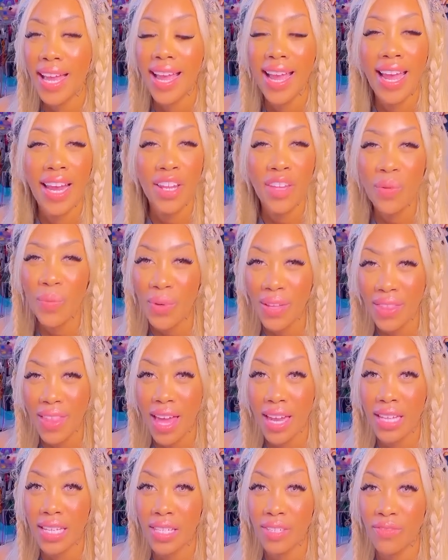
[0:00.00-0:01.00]
anyone
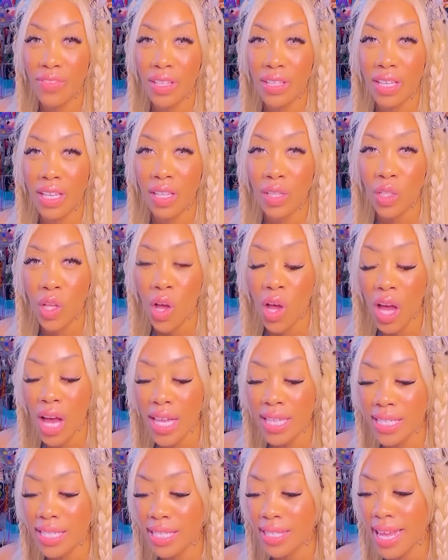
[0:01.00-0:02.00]
that is feeling lost,